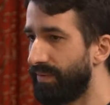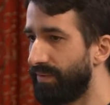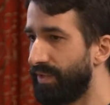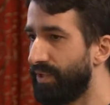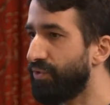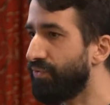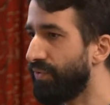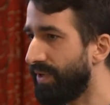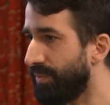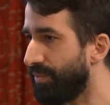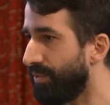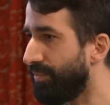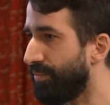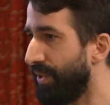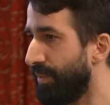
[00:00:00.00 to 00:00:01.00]

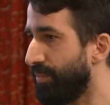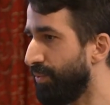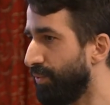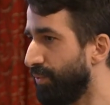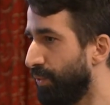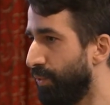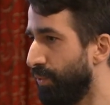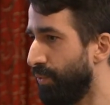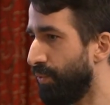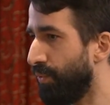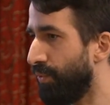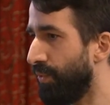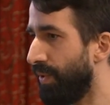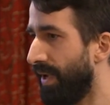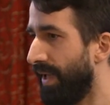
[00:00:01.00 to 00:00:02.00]
incredible people
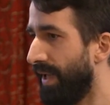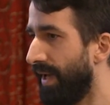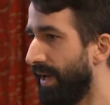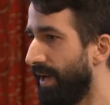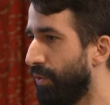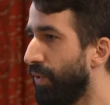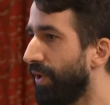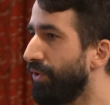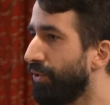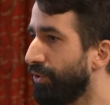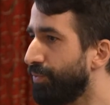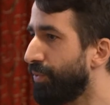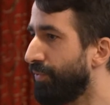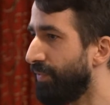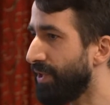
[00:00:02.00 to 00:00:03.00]
who are
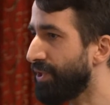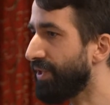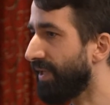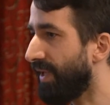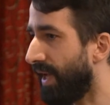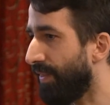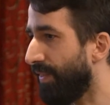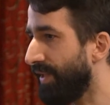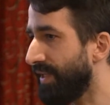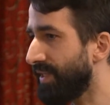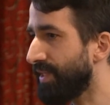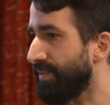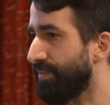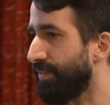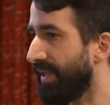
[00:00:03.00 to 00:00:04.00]
not professional
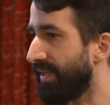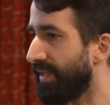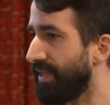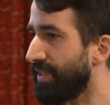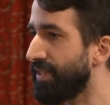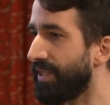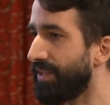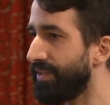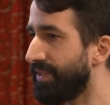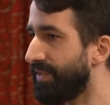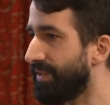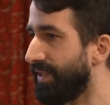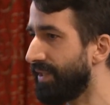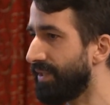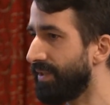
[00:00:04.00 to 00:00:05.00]
athletes, but they started
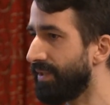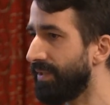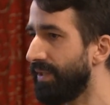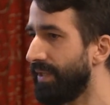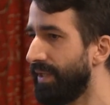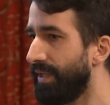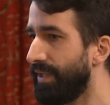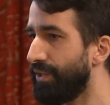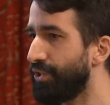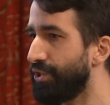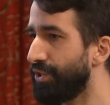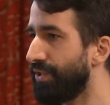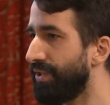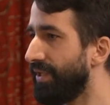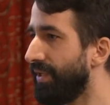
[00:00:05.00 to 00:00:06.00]
their
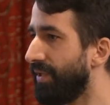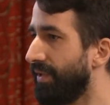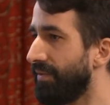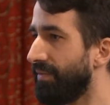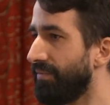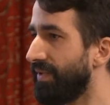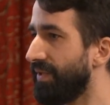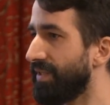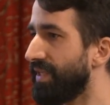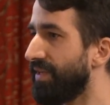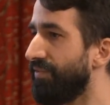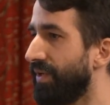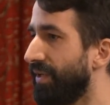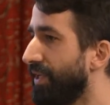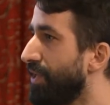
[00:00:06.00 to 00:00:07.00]
journey
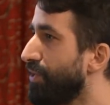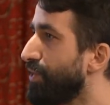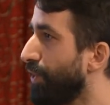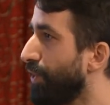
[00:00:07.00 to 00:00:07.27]
several years